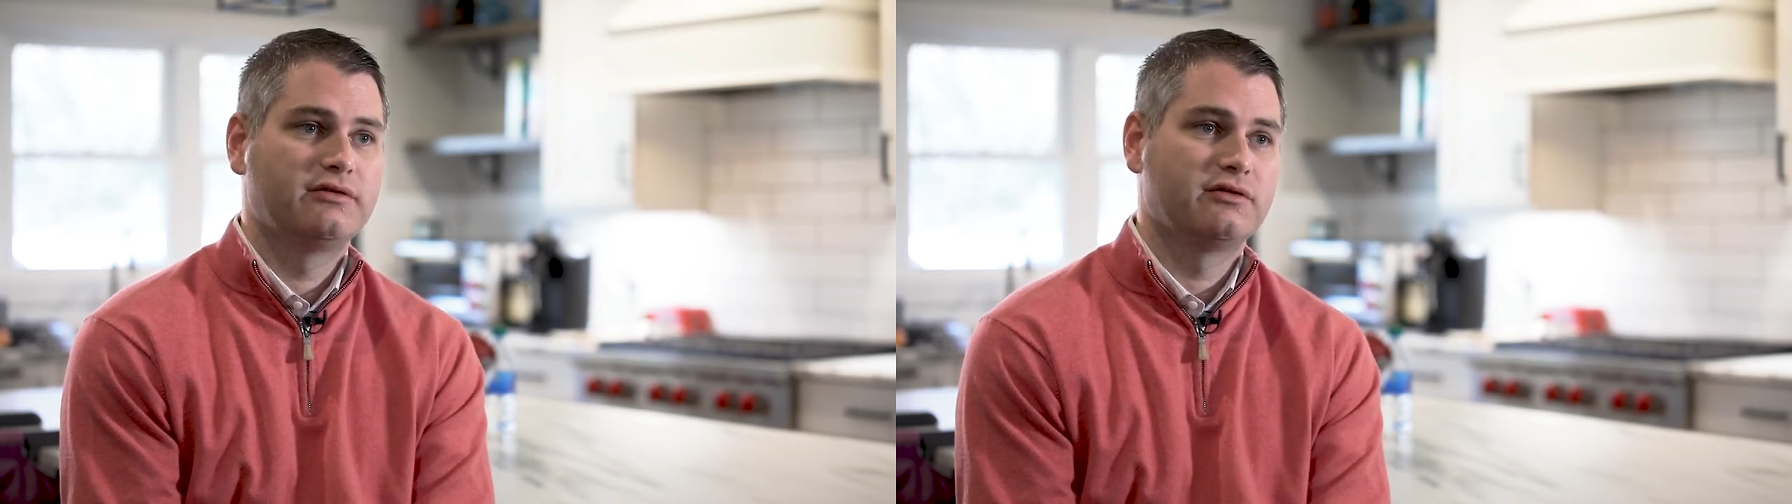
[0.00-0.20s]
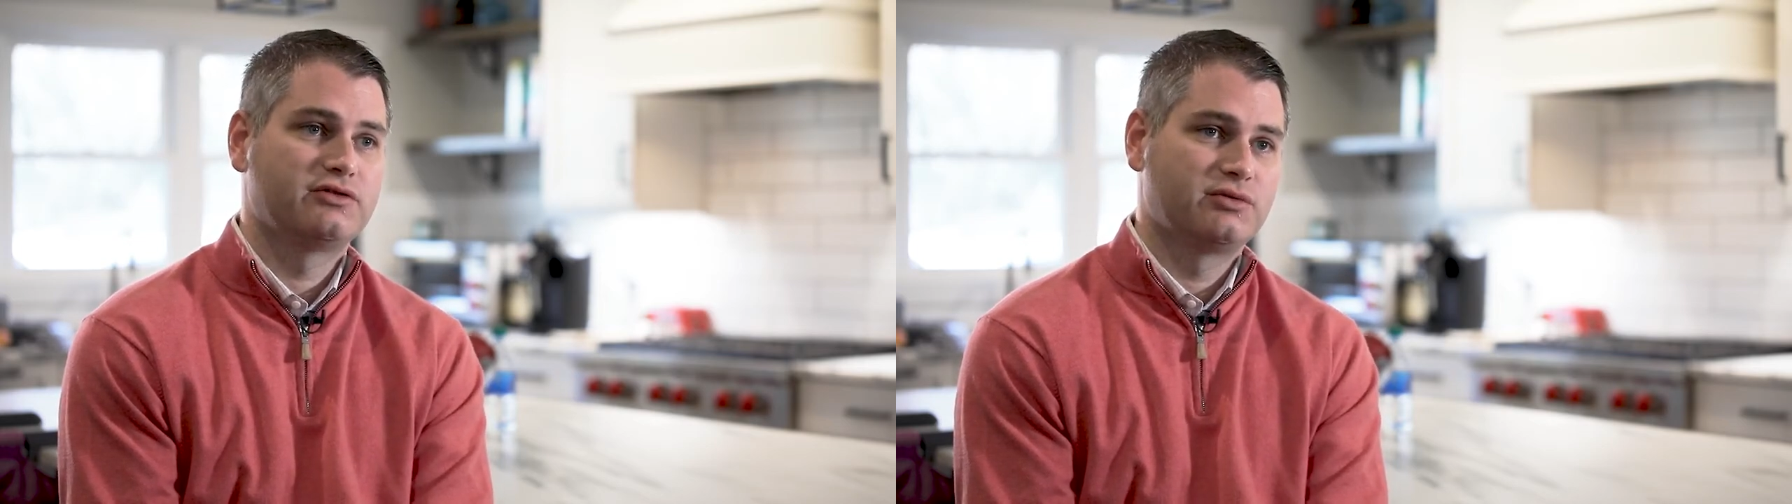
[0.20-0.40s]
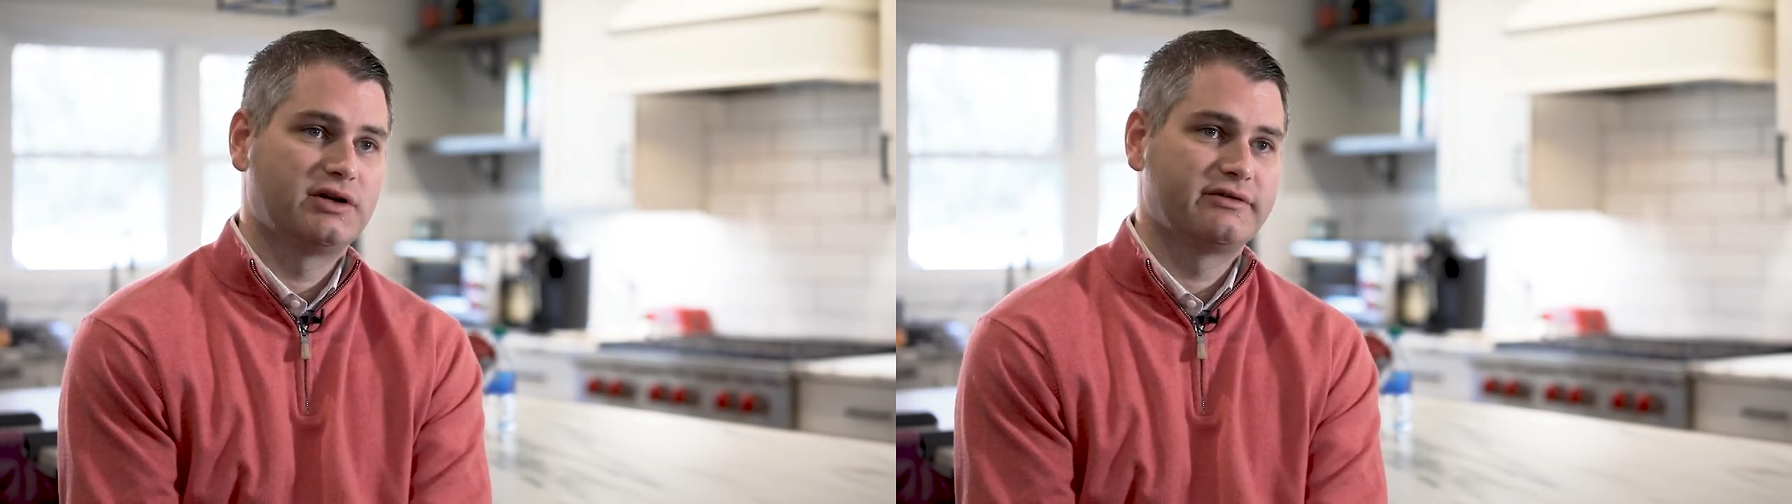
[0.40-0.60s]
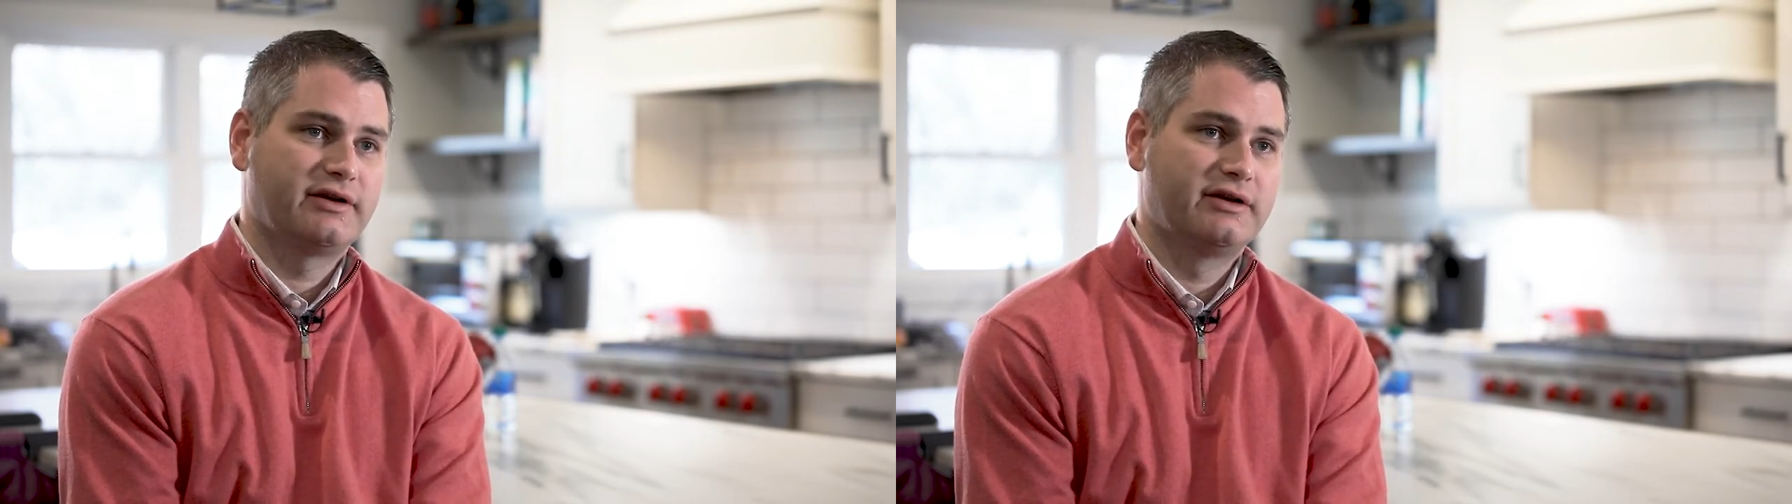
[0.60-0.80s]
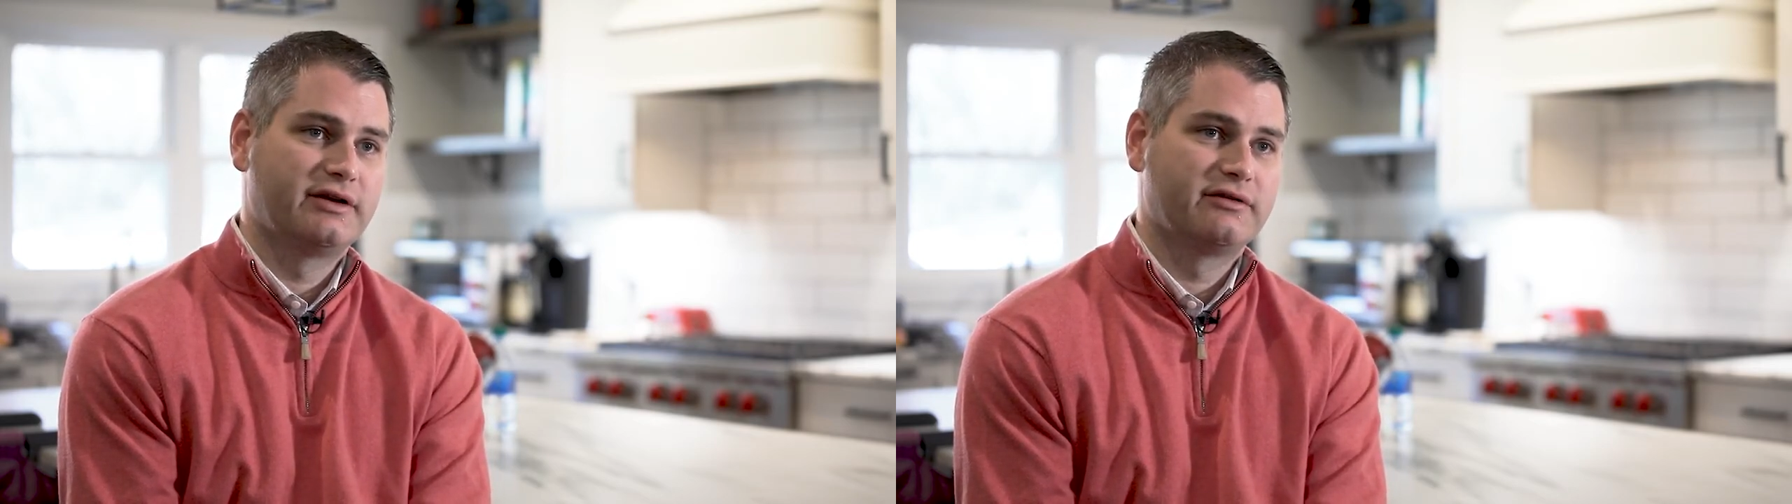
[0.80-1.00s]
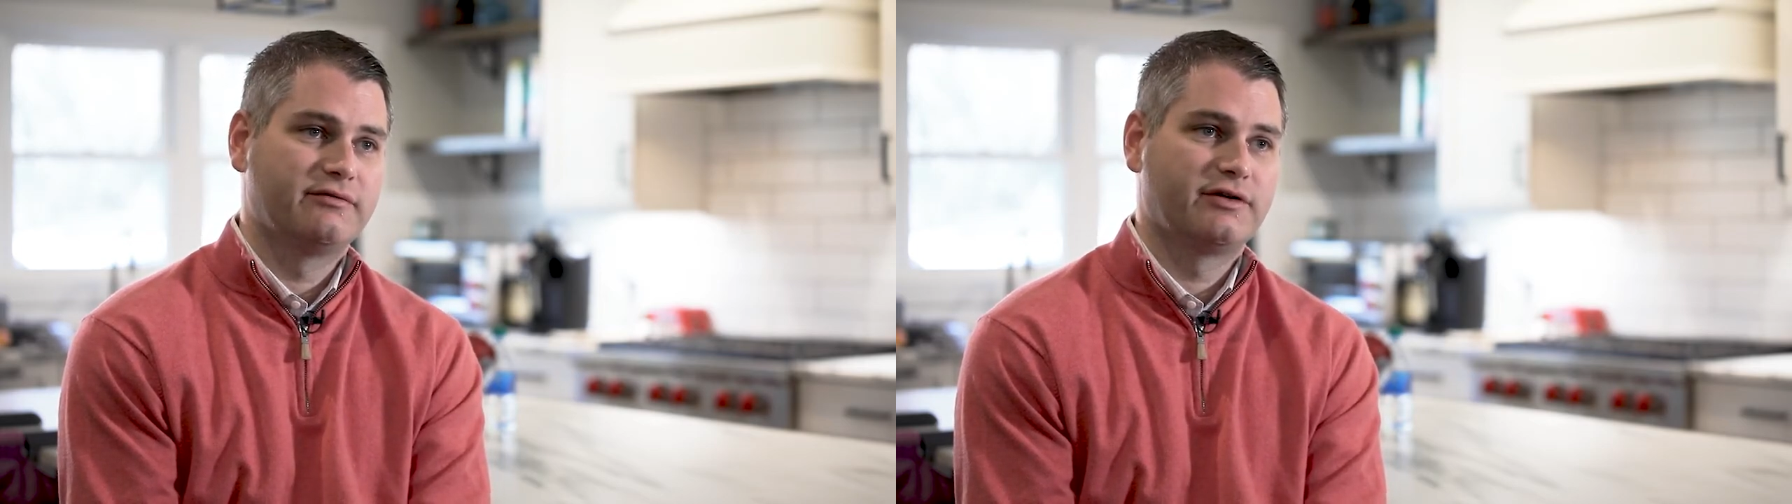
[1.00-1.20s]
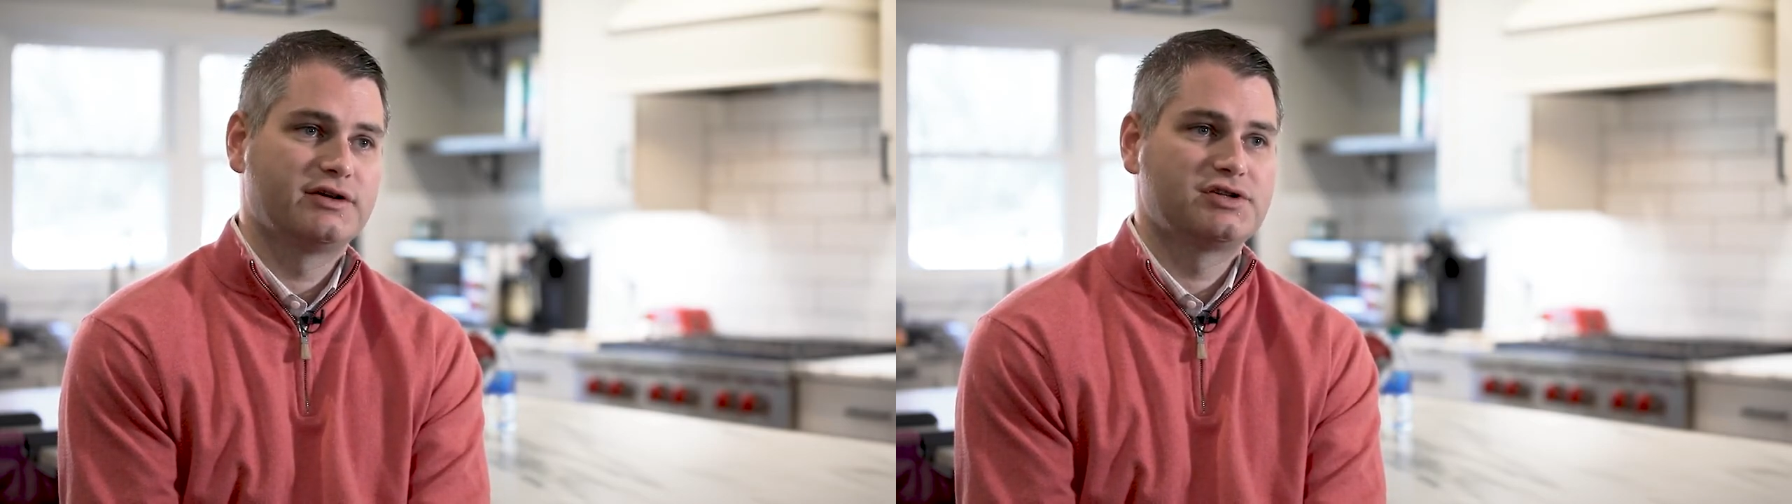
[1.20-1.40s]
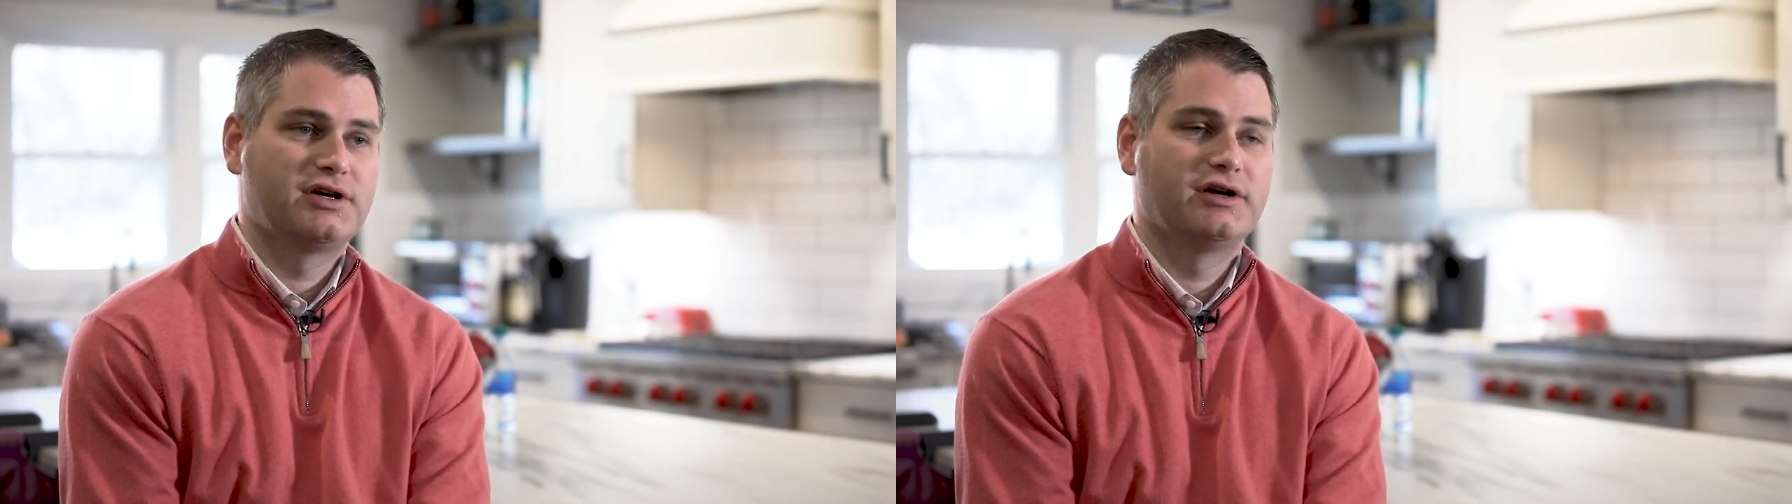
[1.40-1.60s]
so she went outside to get some
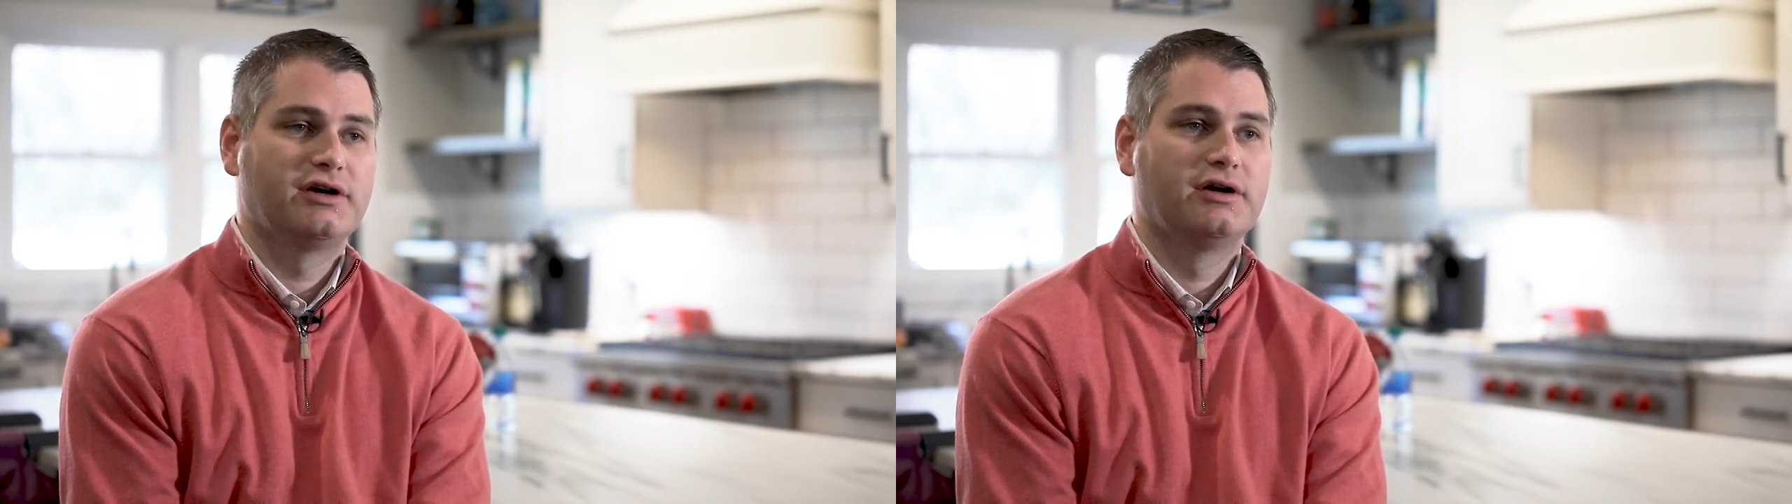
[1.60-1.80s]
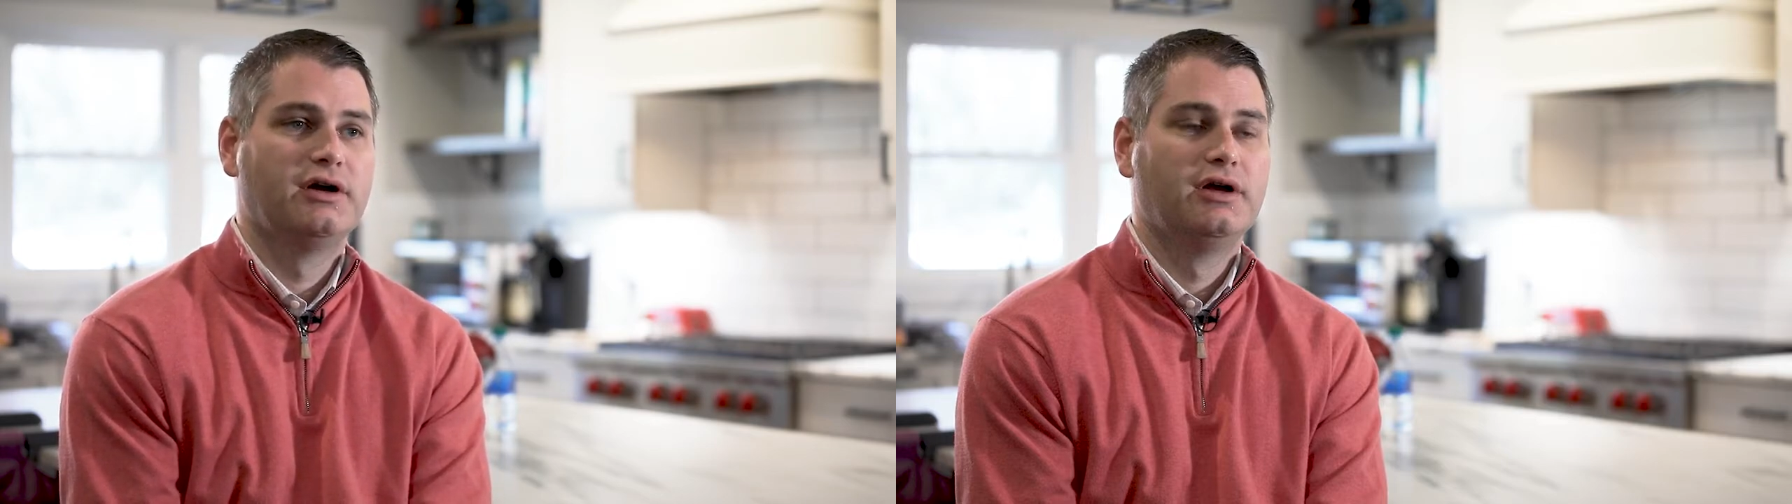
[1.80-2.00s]
fresh air.